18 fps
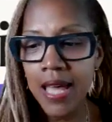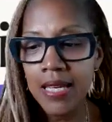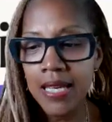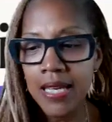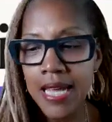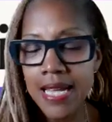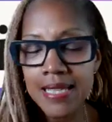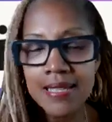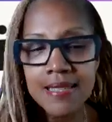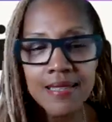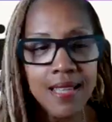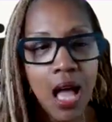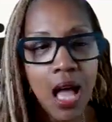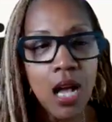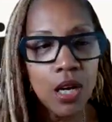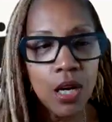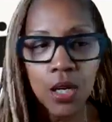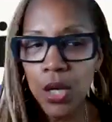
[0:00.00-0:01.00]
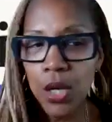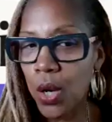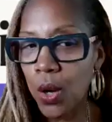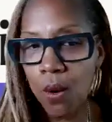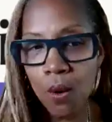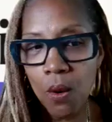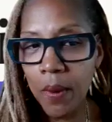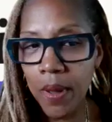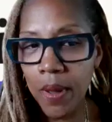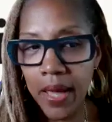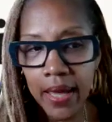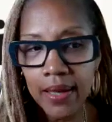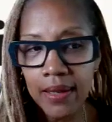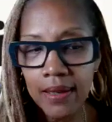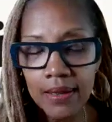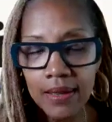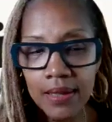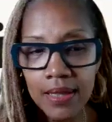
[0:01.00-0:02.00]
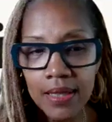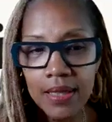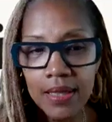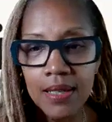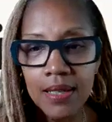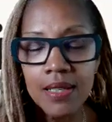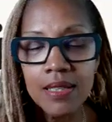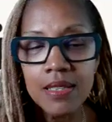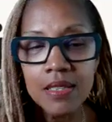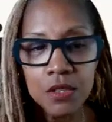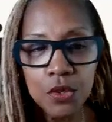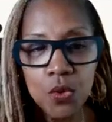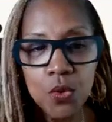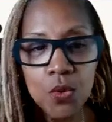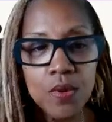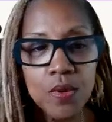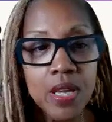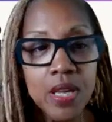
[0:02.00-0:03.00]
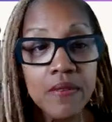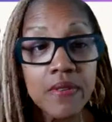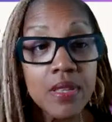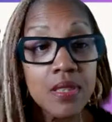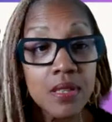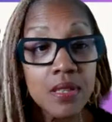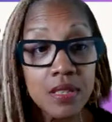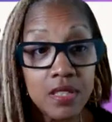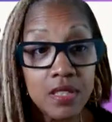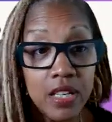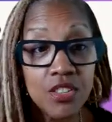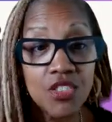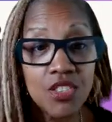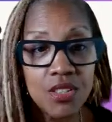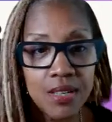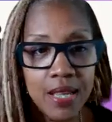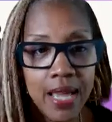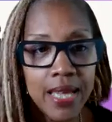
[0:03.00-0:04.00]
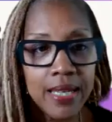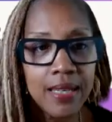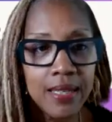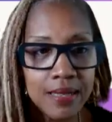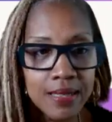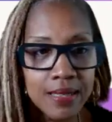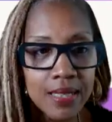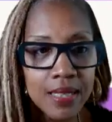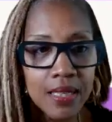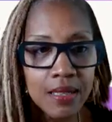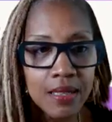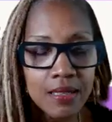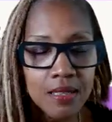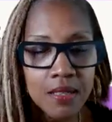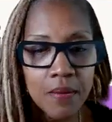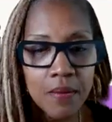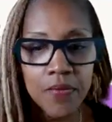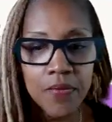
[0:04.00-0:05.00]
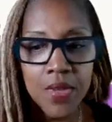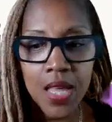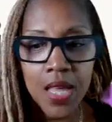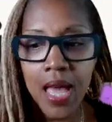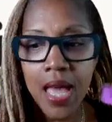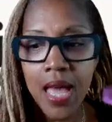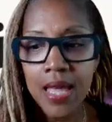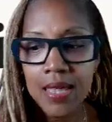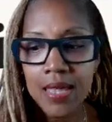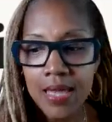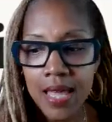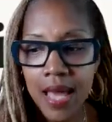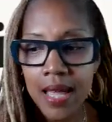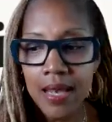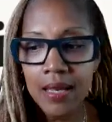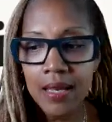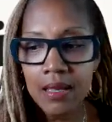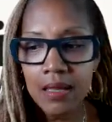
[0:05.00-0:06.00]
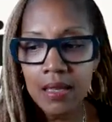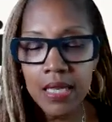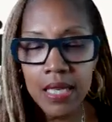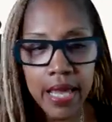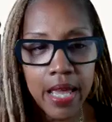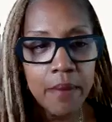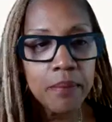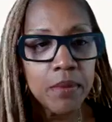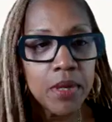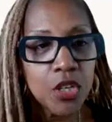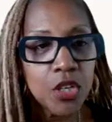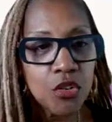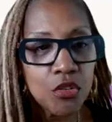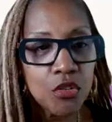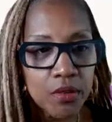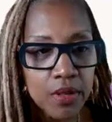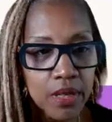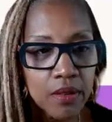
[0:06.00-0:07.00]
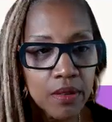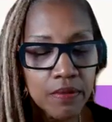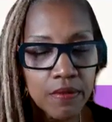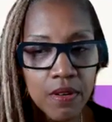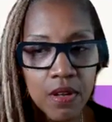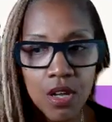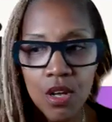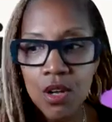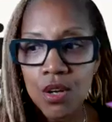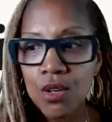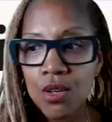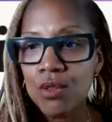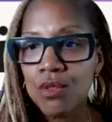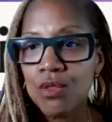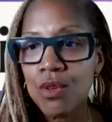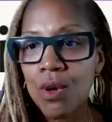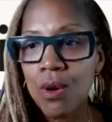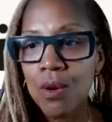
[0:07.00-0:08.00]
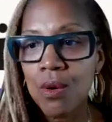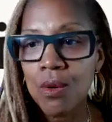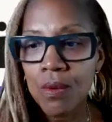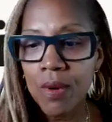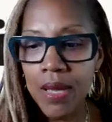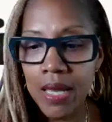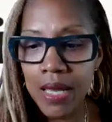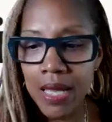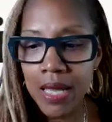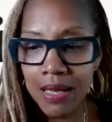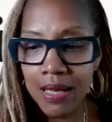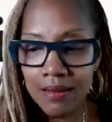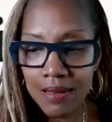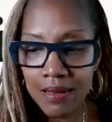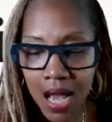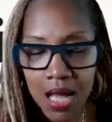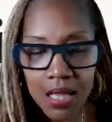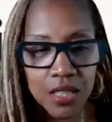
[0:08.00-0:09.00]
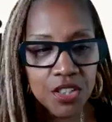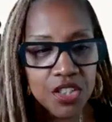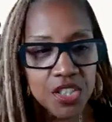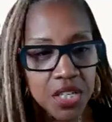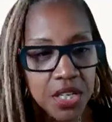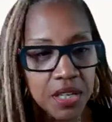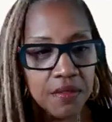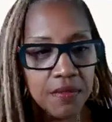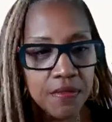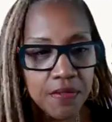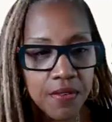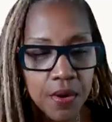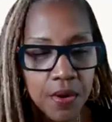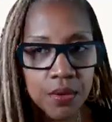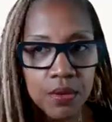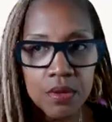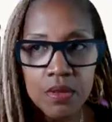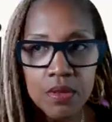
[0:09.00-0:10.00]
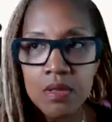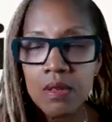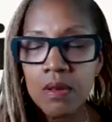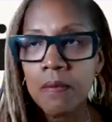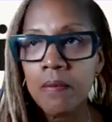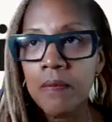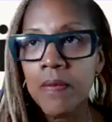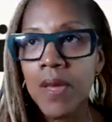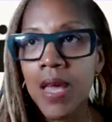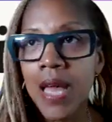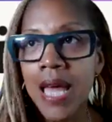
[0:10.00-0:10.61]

And it's not going to go away until you give it the attention that it needs. And that can be grief. So acknowledging it first